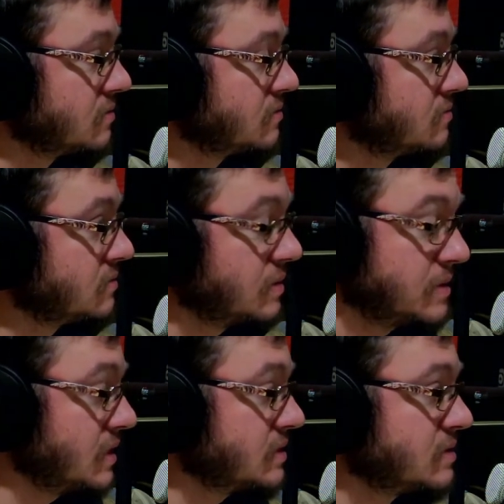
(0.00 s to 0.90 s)
I mean,
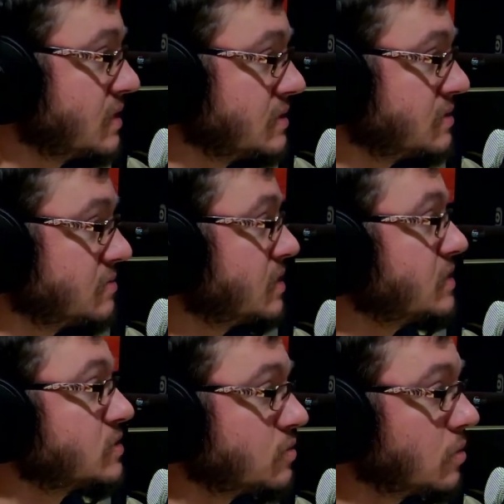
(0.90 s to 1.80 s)
that's been the
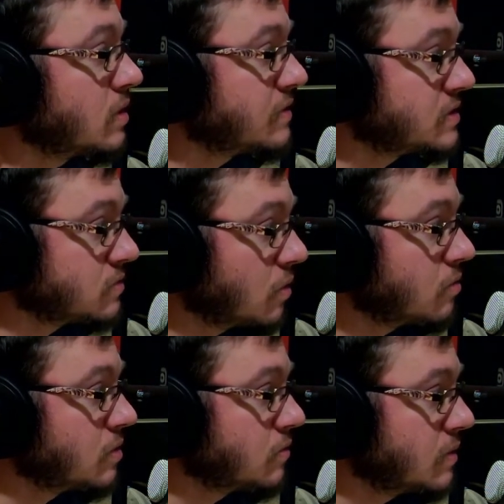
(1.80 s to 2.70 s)
story of his whole
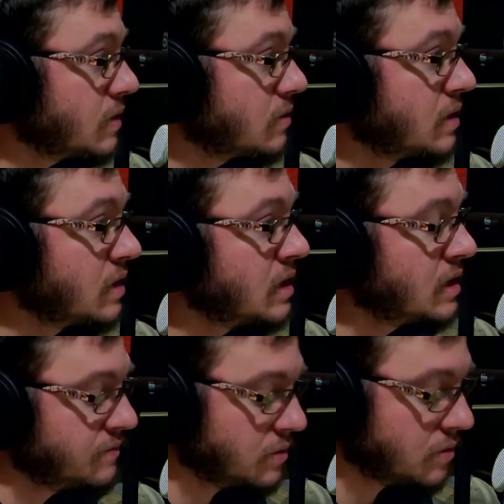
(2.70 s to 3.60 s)
career.
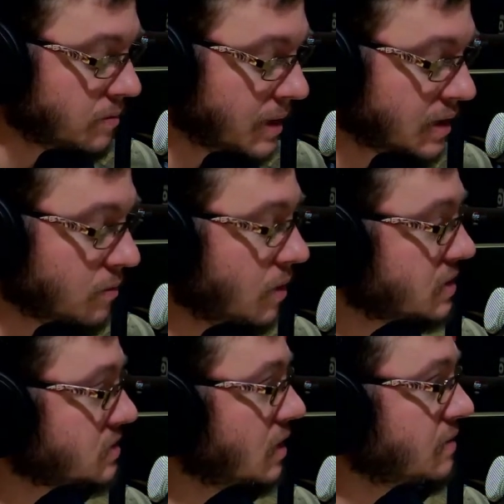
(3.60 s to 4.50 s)
If you go back and watch a
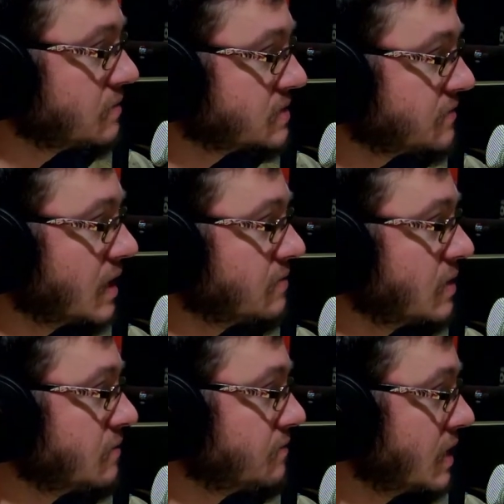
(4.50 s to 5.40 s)
lot of his
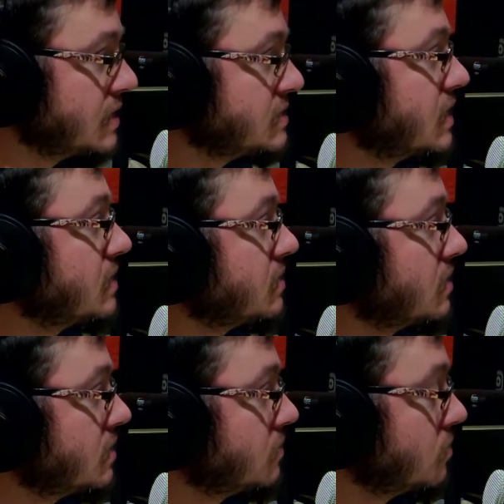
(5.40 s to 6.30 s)
5-round fights at
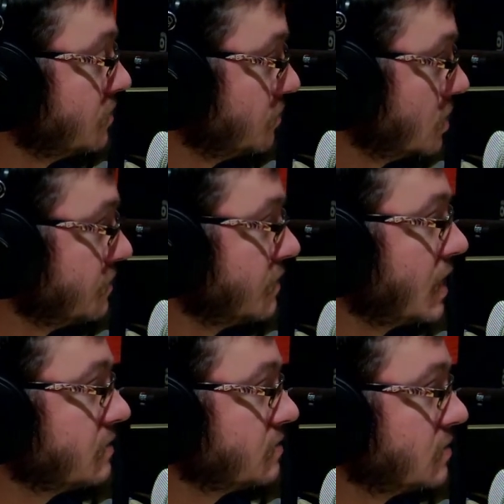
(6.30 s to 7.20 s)

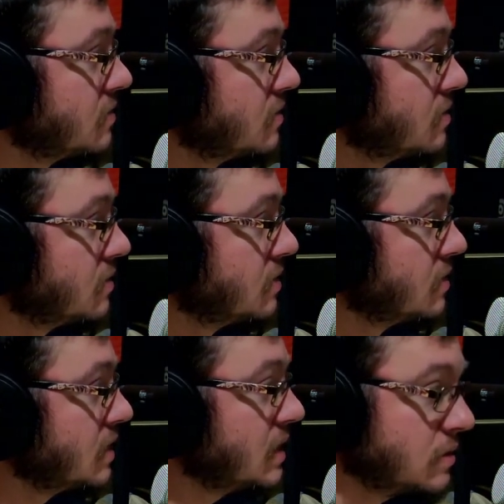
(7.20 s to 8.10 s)
145,
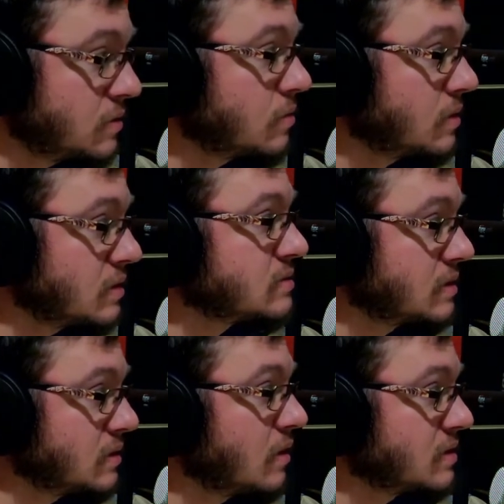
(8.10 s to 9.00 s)
he notoriously
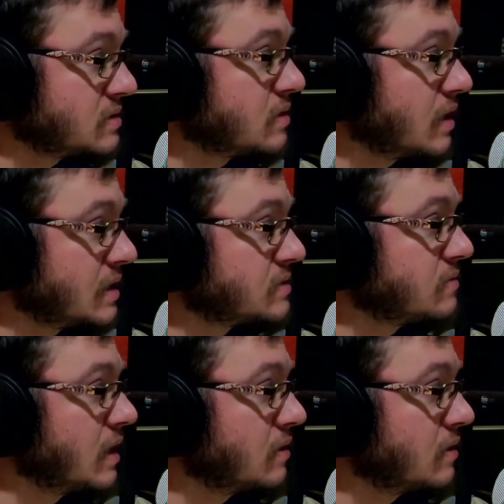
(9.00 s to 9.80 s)
lost the last round.